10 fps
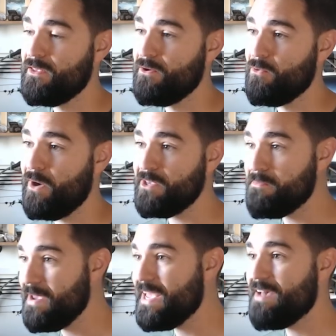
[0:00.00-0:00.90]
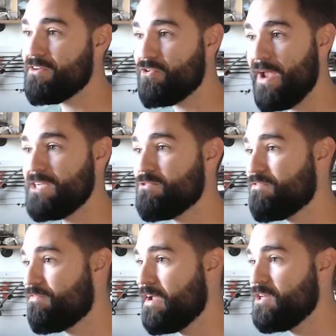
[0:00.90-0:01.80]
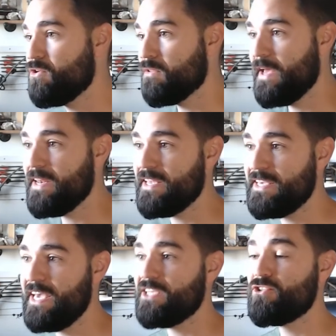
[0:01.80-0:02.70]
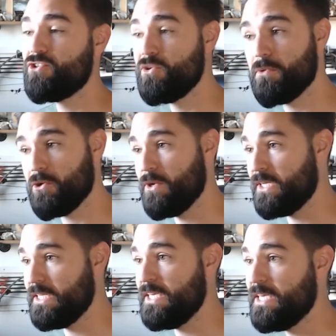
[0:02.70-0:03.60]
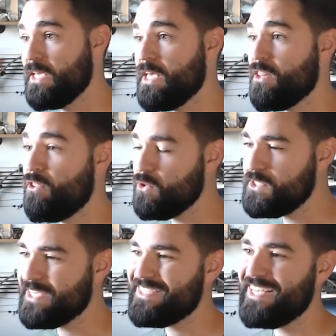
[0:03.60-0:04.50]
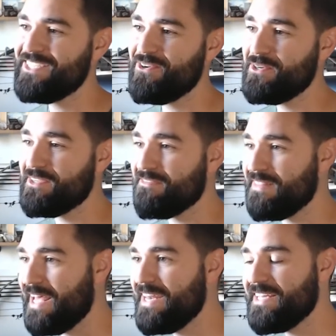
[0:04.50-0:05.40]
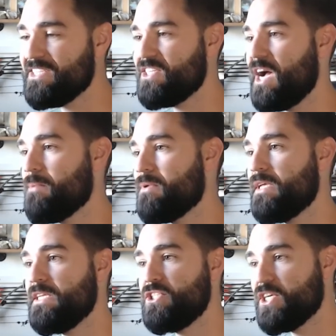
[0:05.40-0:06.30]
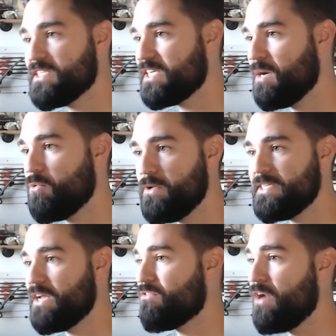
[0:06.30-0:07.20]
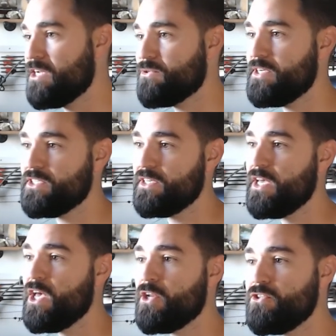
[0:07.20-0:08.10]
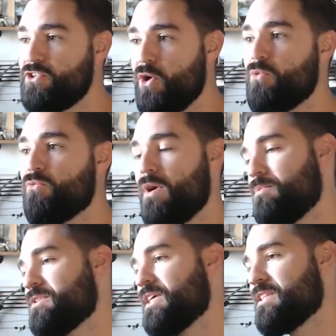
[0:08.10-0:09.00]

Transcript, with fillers: While you may have a graduate friend who landed a gig super quickly, those success stories of landing a job in just a couple weeks out of graduation don't represent the